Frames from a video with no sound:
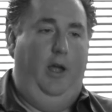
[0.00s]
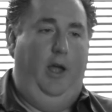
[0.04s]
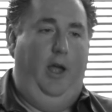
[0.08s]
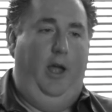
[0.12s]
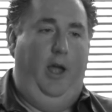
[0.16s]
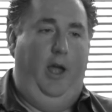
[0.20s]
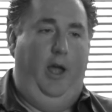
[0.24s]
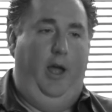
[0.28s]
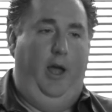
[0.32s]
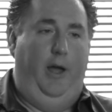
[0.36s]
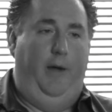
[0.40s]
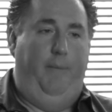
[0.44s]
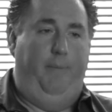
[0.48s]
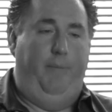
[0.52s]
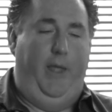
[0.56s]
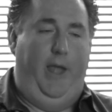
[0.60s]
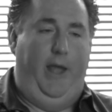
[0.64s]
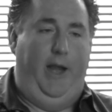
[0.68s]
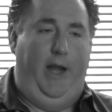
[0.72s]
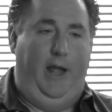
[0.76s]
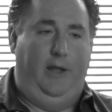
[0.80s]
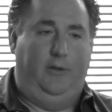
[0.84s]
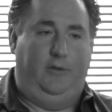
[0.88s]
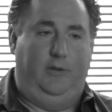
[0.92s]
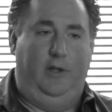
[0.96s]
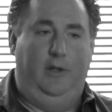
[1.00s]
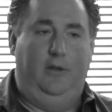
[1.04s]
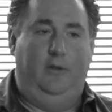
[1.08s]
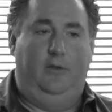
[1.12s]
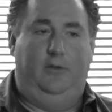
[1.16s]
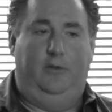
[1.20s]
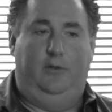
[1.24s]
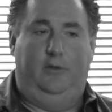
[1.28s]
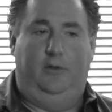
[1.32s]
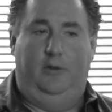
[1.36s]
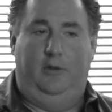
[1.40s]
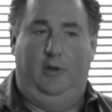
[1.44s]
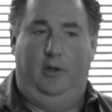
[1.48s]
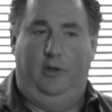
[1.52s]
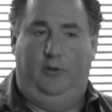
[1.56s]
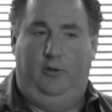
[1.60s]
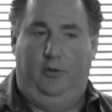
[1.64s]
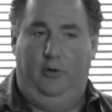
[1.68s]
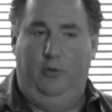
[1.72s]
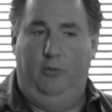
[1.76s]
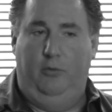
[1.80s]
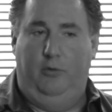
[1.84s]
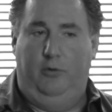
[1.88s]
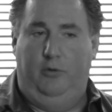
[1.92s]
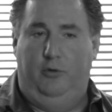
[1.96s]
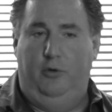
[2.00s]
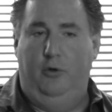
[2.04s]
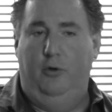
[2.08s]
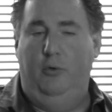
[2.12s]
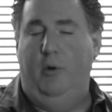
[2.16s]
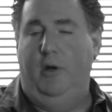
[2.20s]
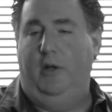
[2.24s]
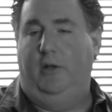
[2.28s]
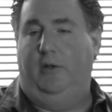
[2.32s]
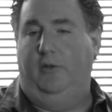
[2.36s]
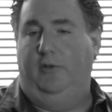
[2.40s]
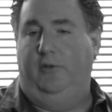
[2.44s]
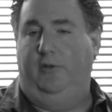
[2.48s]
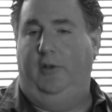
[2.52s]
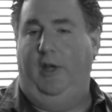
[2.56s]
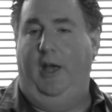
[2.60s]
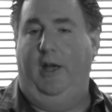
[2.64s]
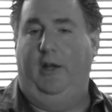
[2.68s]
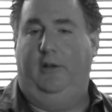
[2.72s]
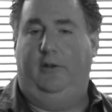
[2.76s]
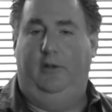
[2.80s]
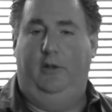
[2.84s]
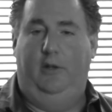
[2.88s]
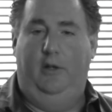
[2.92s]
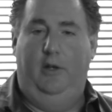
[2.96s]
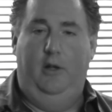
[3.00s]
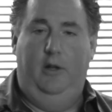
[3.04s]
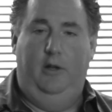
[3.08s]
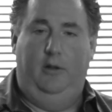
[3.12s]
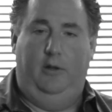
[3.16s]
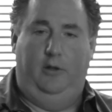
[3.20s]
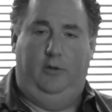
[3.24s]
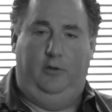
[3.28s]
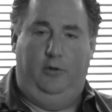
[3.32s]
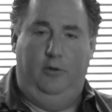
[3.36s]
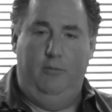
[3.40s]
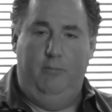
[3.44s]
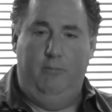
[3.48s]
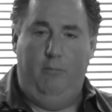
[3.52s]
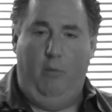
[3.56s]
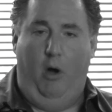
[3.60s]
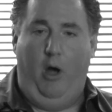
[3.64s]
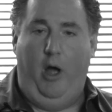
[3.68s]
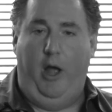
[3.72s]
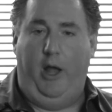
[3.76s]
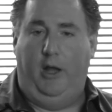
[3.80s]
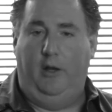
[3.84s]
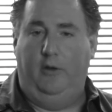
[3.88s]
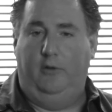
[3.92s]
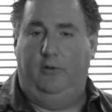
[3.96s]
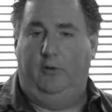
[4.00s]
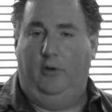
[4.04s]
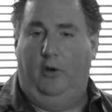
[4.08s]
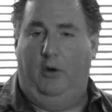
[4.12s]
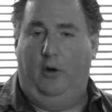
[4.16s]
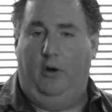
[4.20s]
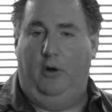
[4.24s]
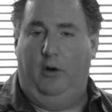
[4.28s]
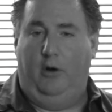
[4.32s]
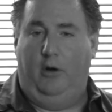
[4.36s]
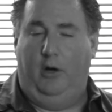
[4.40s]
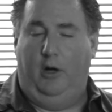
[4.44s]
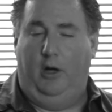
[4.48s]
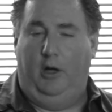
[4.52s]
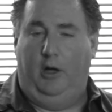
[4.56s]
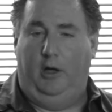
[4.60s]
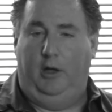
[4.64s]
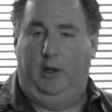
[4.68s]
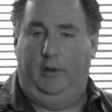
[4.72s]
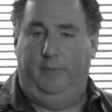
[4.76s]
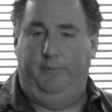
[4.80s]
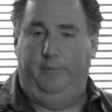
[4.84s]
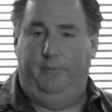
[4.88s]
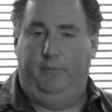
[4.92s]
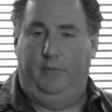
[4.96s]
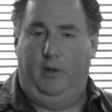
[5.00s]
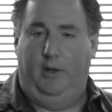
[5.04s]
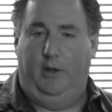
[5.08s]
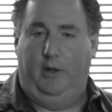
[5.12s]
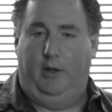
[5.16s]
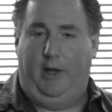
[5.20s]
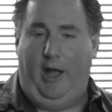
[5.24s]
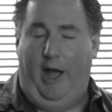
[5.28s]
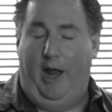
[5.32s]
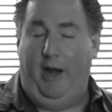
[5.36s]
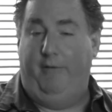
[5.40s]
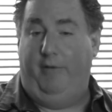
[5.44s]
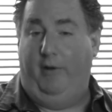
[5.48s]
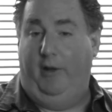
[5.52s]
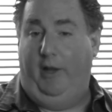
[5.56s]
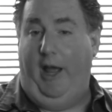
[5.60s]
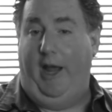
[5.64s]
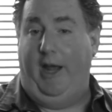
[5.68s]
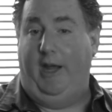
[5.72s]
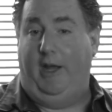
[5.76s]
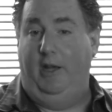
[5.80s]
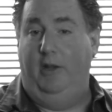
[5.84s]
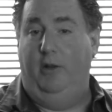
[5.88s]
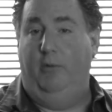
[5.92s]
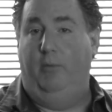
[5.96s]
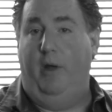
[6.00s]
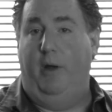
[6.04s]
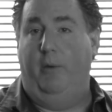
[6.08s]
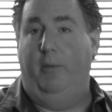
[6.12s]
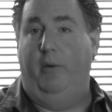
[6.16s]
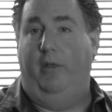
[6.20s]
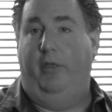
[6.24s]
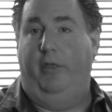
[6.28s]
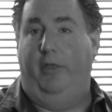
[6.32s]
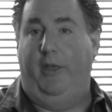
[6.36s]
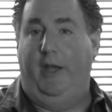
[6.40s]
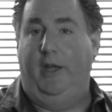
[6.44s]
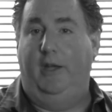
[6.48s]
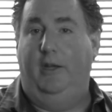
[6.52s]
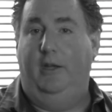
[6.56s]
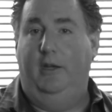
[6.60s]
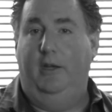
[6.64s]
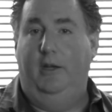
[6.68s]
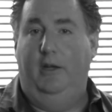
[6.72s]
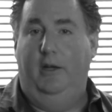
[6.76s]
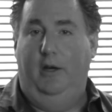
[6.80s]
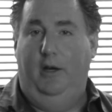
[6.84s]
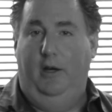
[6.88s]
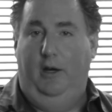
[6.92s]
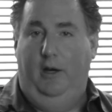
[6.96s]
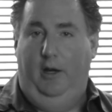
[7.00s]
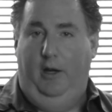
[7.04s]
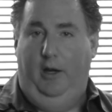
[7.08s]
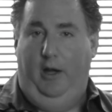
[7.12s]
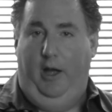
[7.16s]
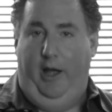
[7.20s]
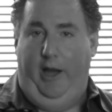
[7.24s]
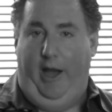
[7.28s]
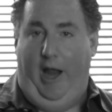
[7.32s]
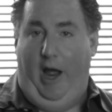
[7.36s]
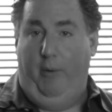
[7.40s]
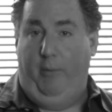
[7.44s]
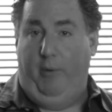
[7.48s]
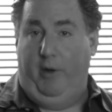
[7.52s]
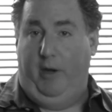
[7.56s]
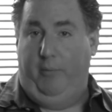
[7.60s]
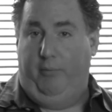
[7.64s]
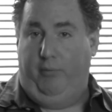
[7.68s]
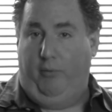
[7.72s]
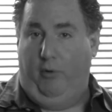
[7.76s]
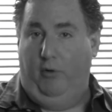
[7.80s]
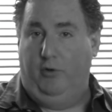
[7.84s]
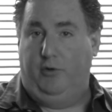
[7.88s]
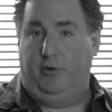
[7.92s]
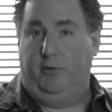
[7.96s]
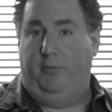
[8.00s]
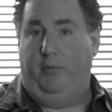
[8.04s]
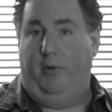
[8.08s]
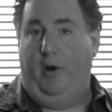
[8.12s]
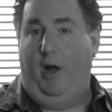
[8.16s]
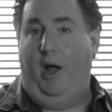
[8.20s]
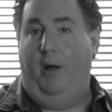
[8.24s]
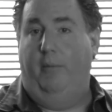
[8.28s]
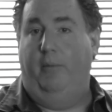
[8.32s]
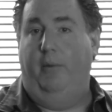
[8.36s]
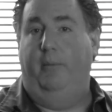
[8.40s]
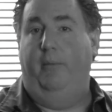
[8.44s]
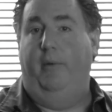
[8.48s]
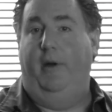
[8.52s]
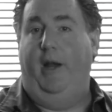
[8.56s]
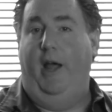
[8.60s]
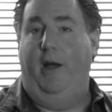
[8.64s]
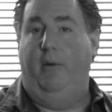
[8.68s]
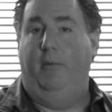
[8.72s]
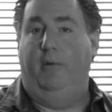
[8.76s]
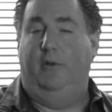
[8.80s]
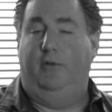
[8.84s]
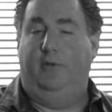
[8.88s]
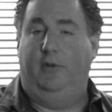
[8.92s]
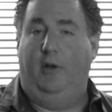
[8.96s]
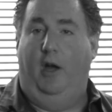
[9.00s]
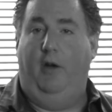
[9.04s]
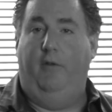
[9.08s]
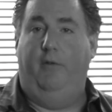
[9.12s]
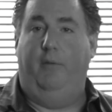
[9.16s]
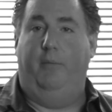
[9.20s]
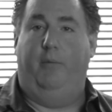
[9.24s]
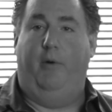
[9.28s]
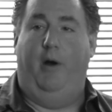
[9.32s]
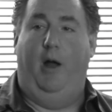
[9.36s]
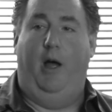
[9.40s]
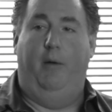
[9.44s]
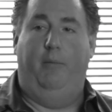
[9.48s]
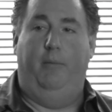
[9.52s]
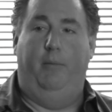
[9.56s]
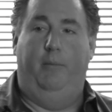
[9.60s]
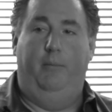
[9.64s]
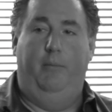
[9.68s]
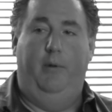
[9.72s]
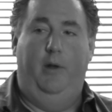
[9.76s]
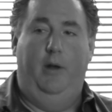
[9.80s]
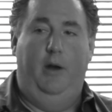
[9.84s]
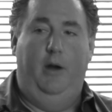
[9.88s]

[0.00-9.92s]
In essence, the two do intersect. The two minds are kind of alike in the way we think and how we approach a problem and how we solve a problem.